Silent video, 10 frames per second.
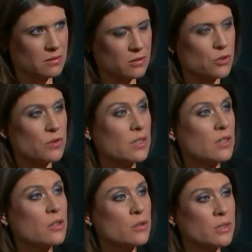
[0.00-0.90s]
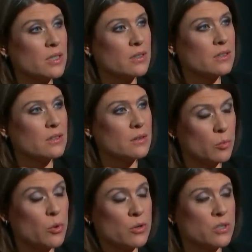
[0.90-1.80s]
Do you think that closing the
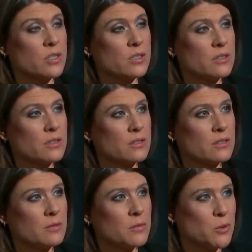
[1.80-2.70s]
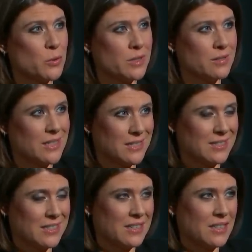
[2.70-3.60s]
borders between
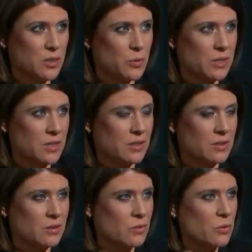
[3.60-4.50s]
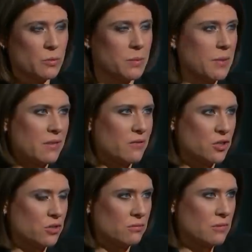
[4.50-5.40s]
Italy and Switzerland would be
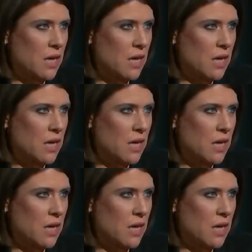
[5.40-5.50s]
beneficial